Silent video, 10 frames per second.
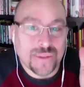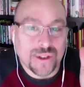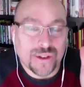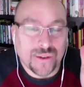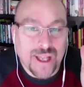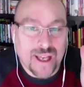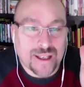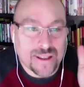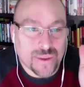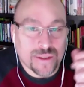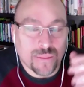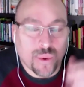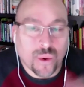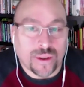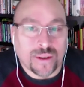do that is what's
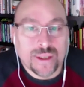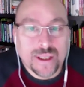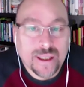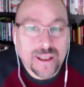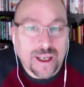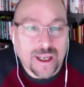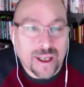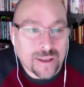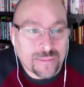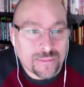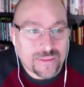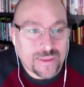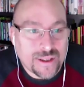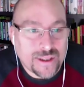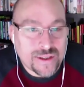important.
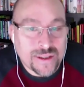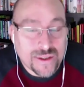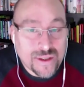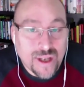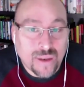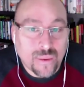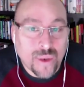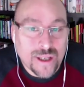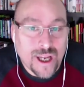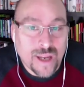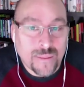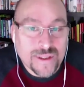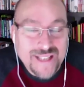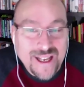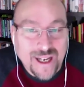It's just not a one-time
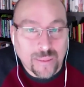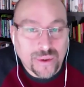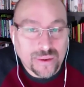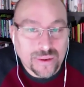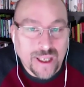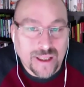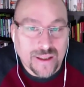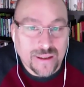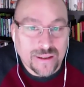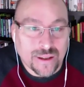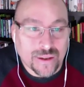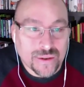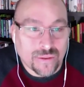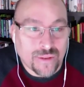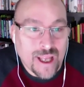setup like,
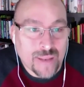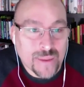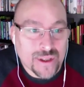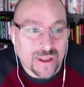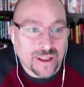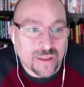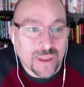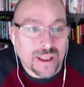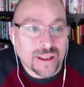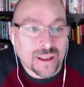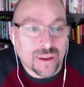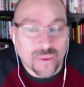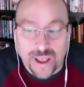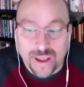sort of Amazon can be in a way,